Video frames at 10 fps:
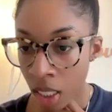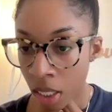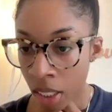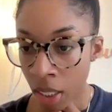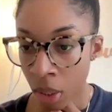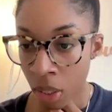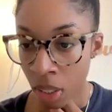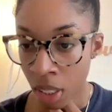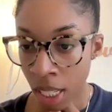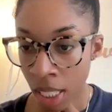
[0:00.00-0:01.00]
During
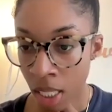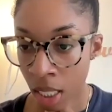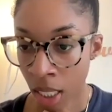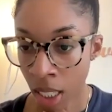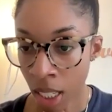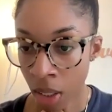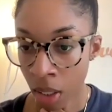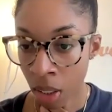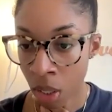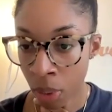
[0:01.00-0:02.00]
user testing, how
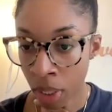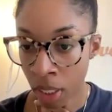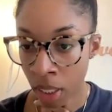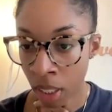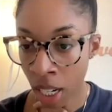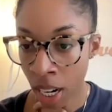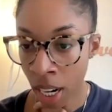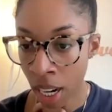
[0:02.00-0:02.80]
close were your